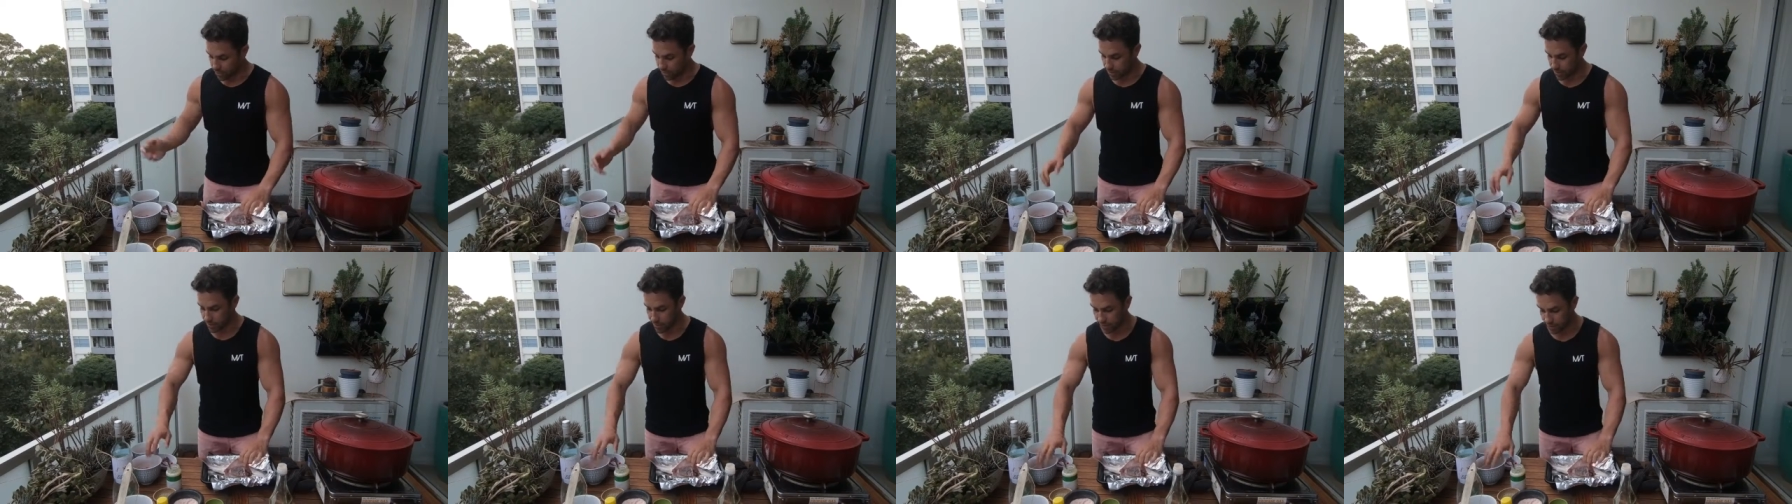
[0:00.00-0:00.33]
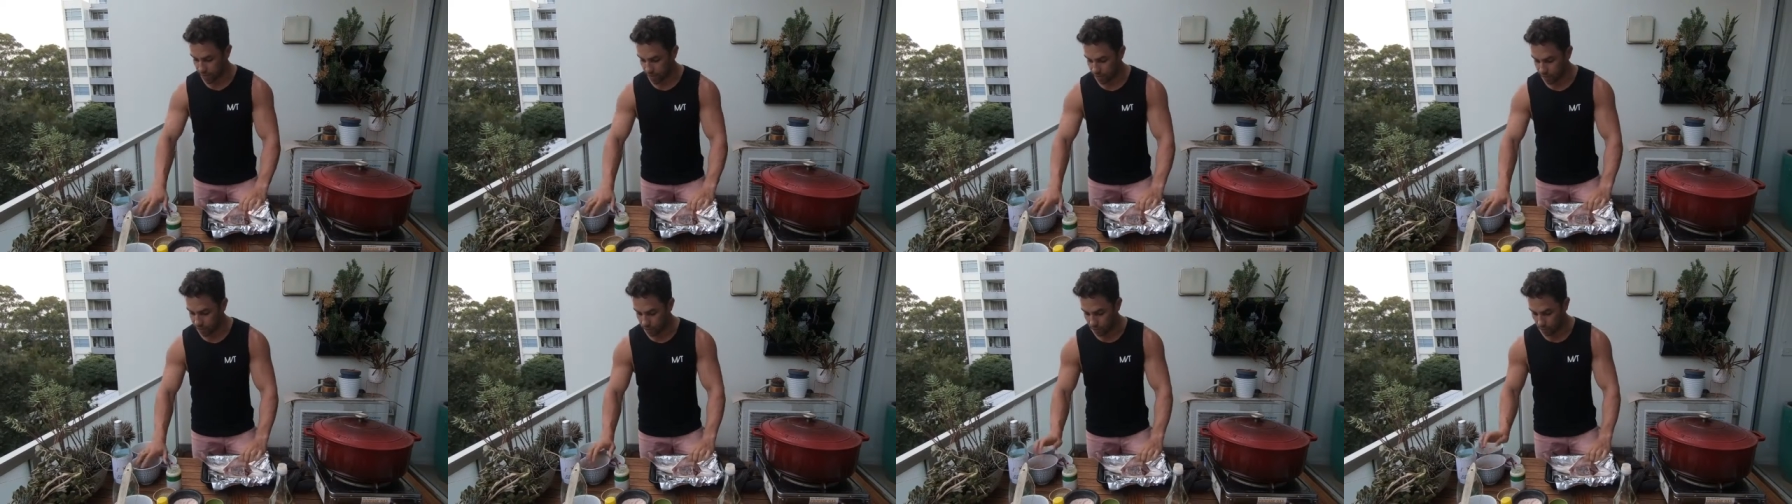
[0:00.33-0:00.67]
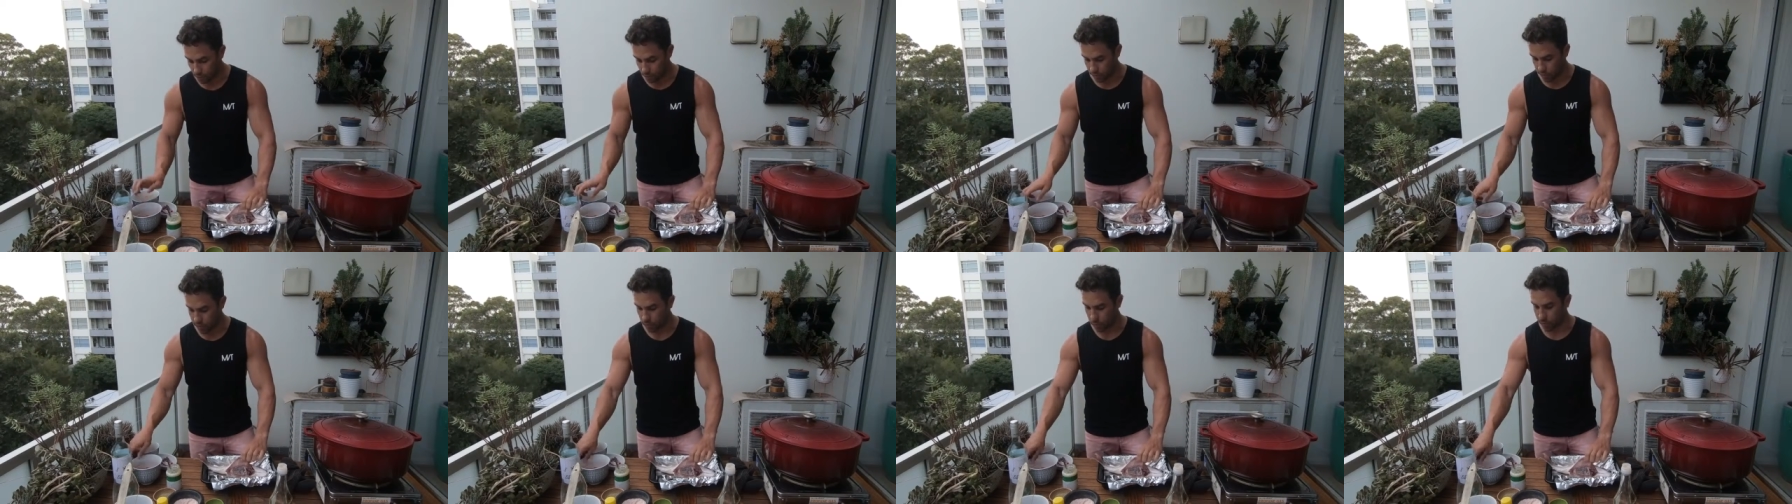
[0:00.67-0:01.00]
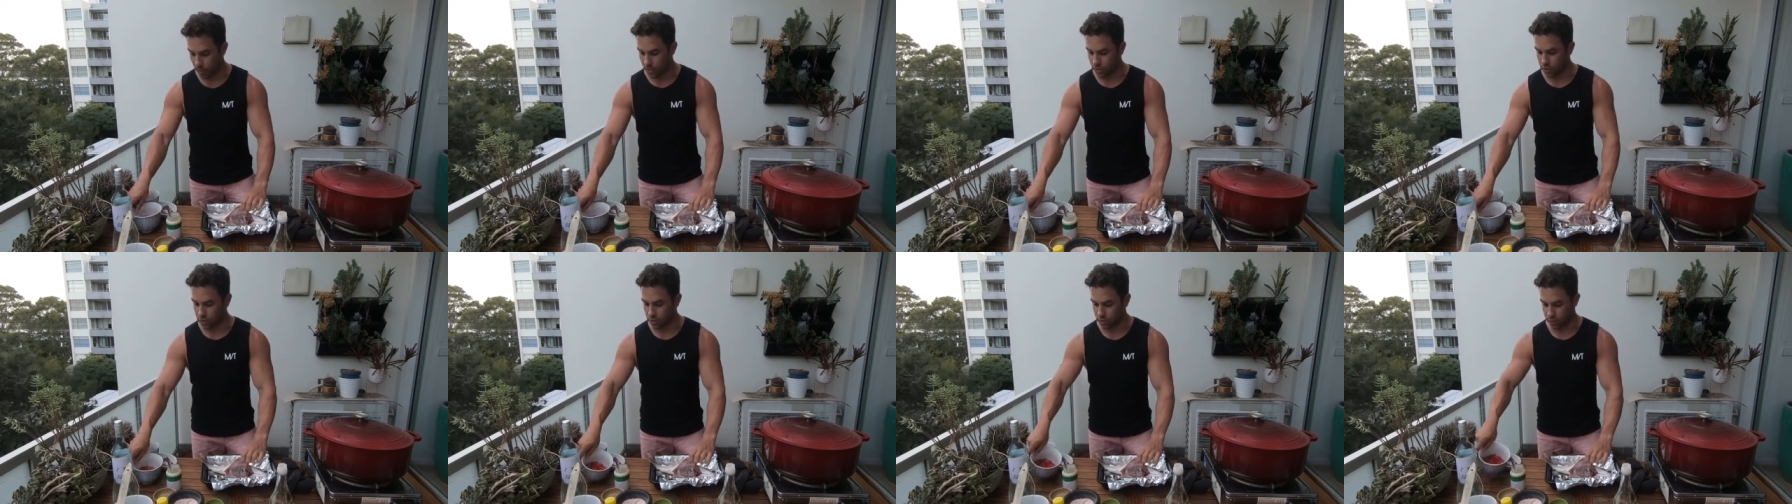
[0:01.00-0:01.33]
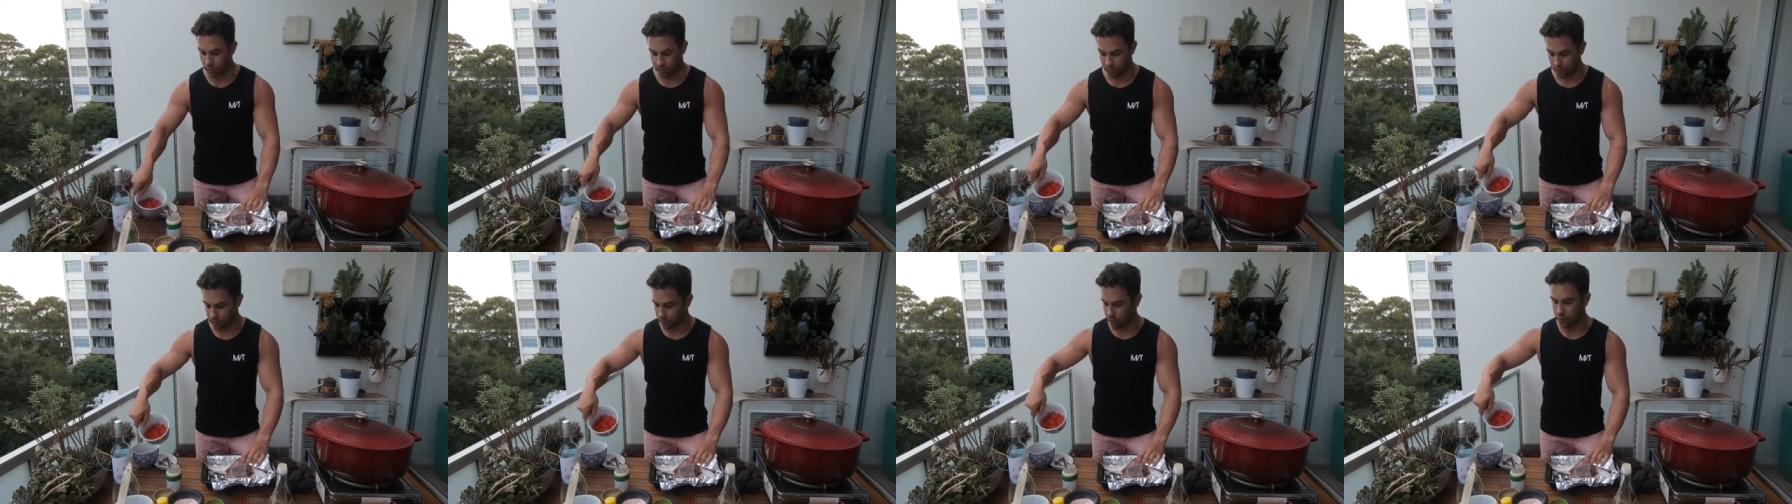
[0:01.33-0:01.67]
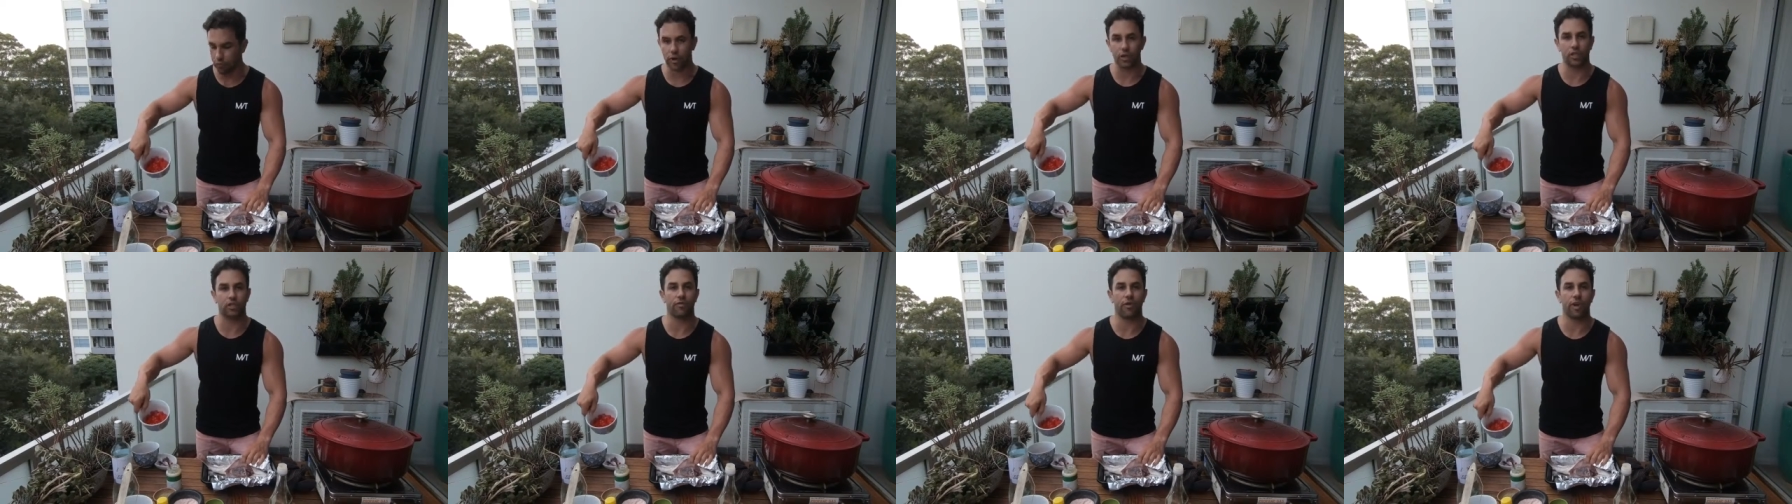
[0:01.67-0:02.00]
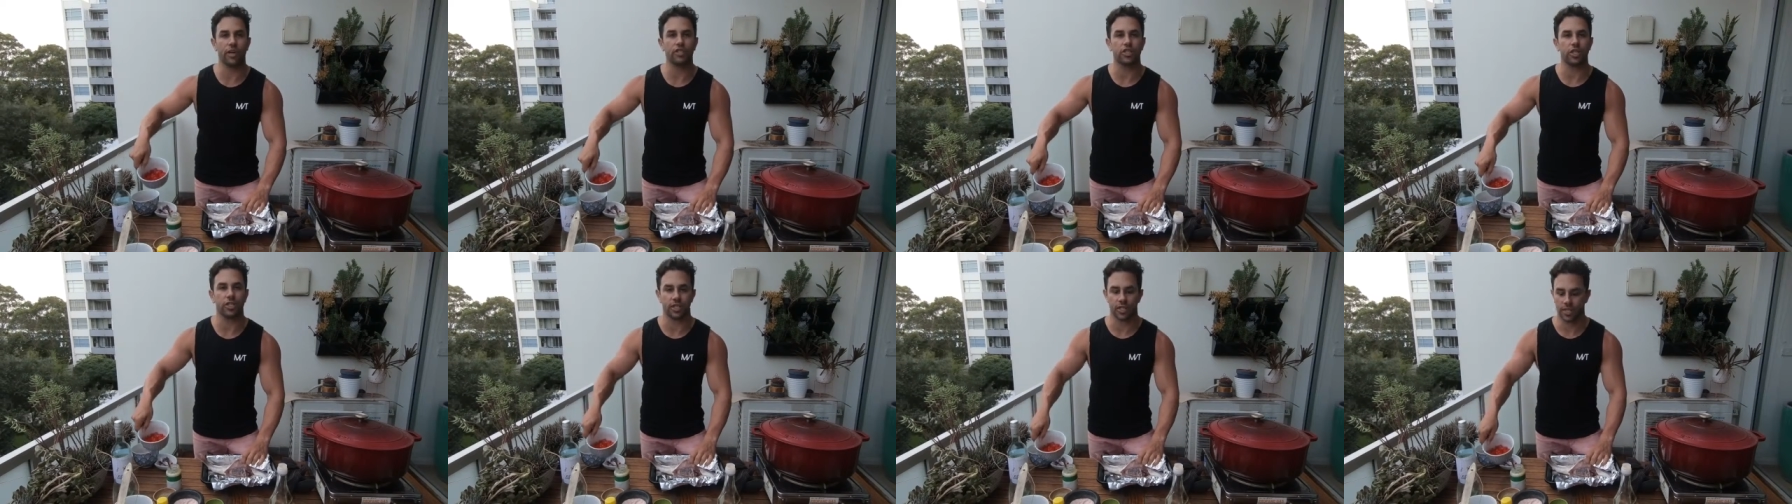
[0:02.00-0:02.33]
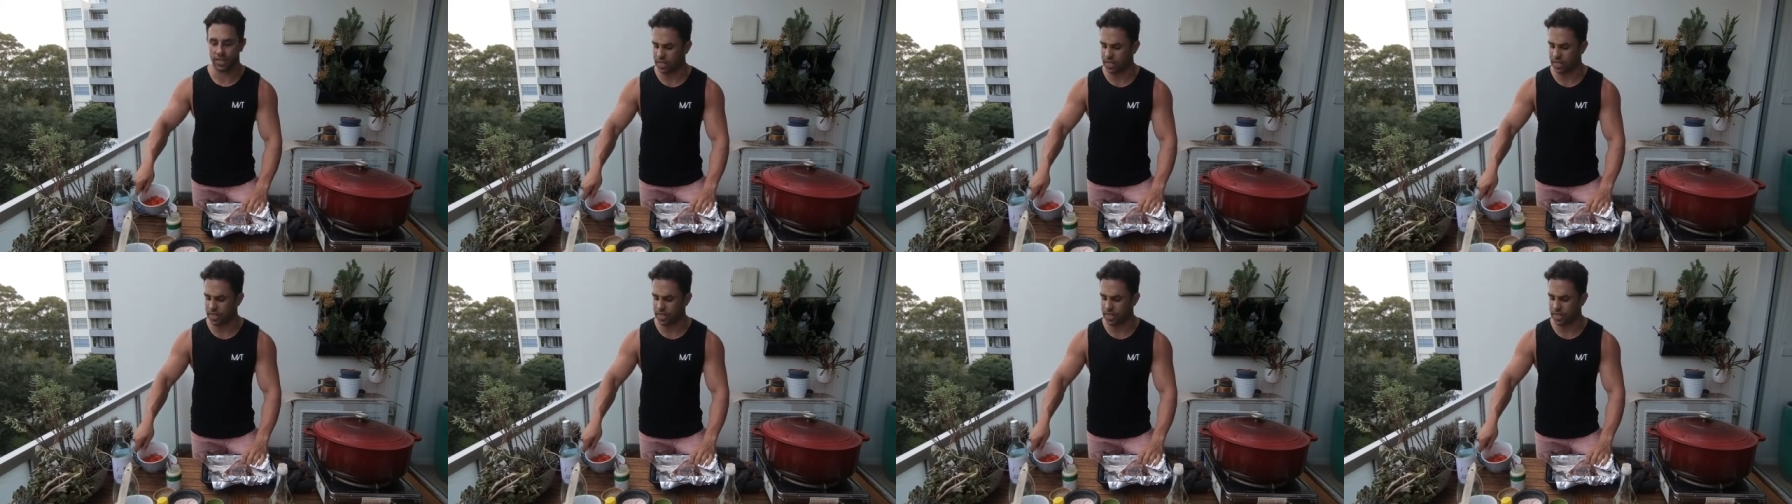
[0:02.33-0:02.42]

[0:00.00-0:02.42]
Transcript: and stuff it with a bunch of fresh veggies.